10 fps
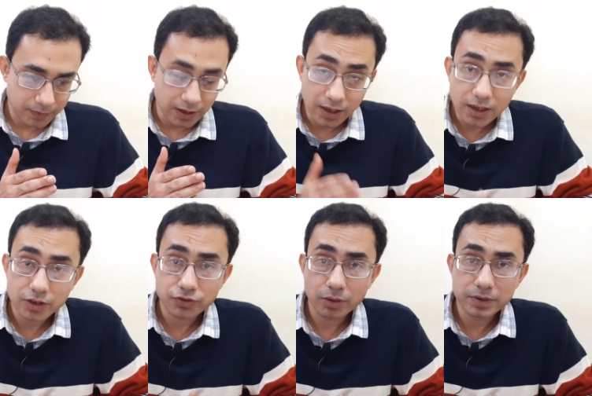
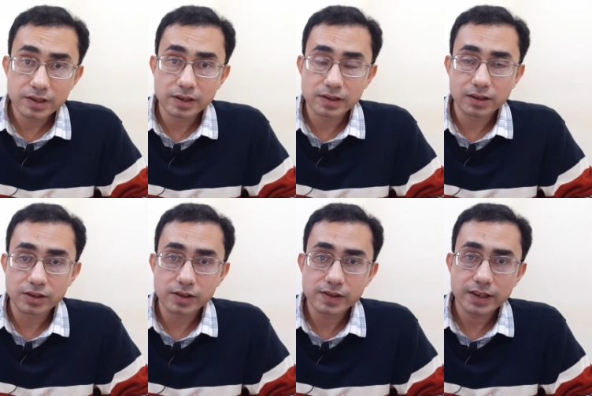heard from these
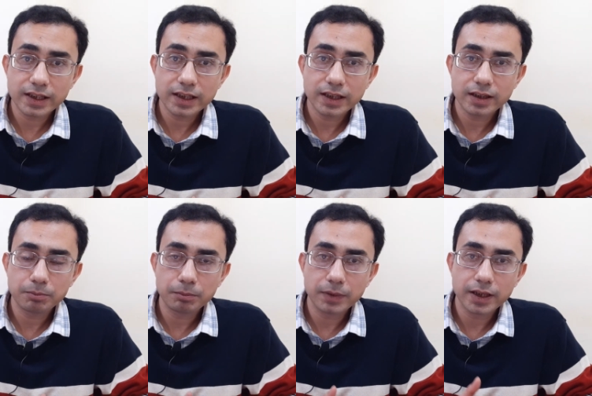discussions
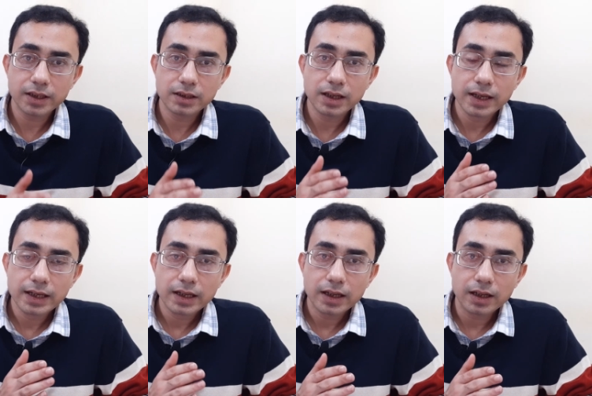in
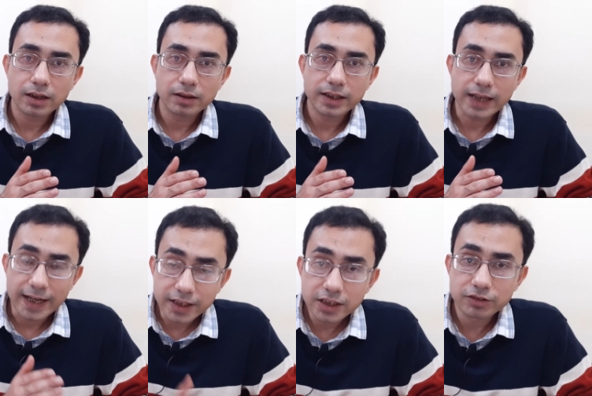
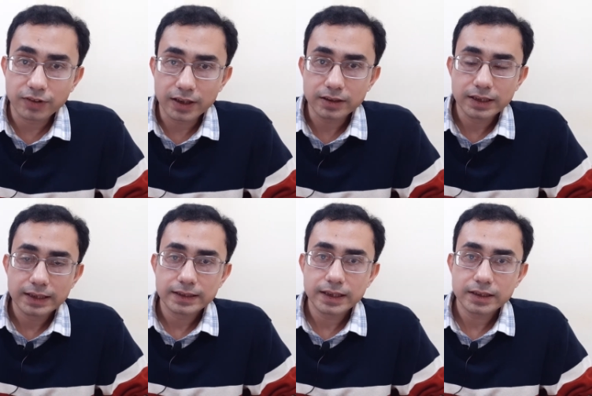identifying
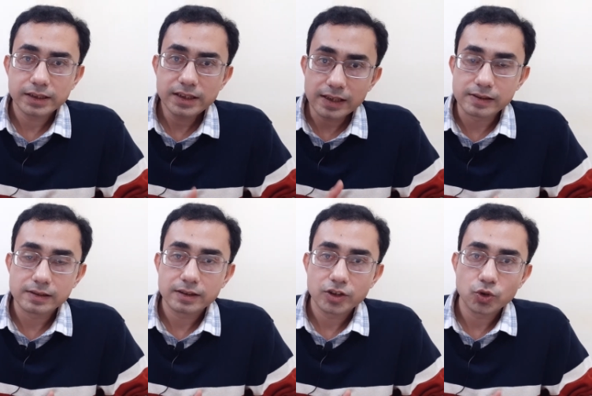that
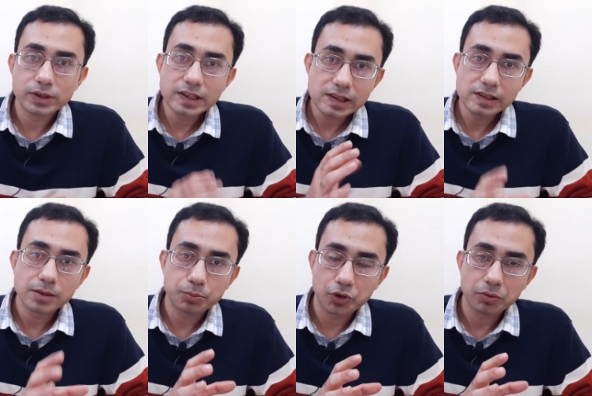yes, so this is
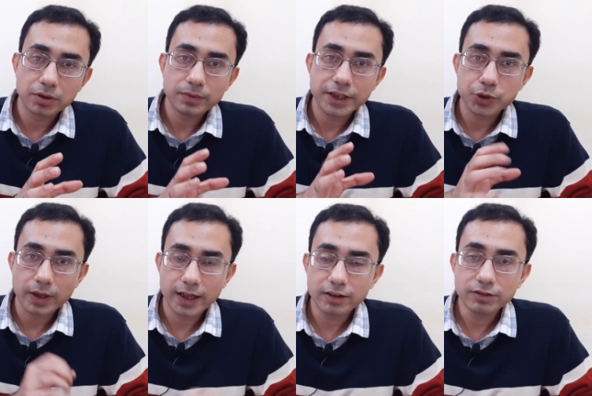the problem that you
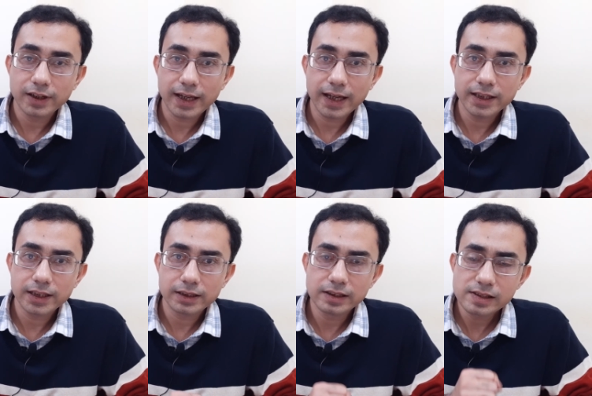have
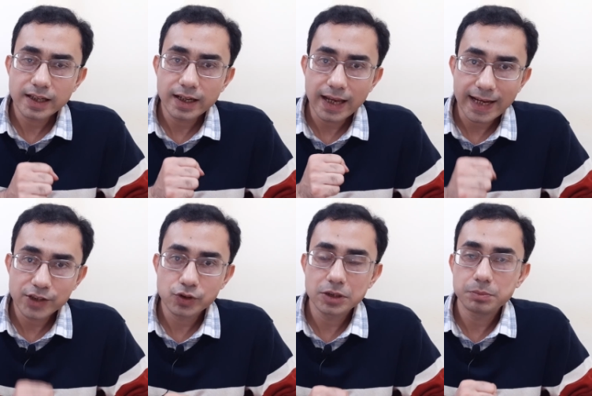and this can
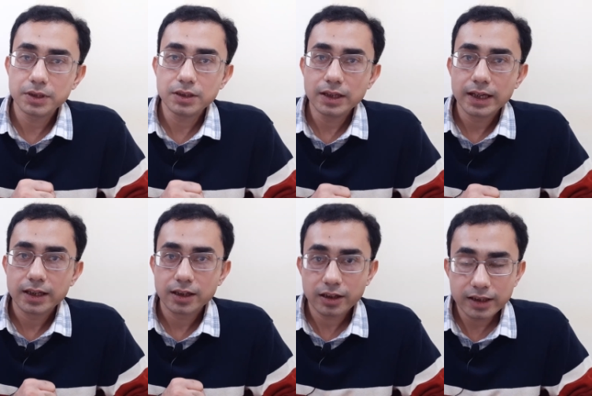actually be
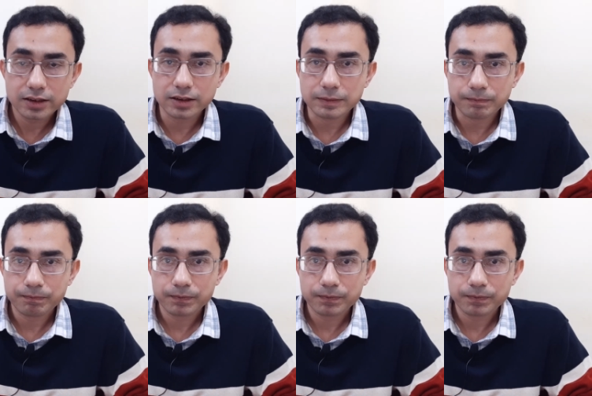corrected.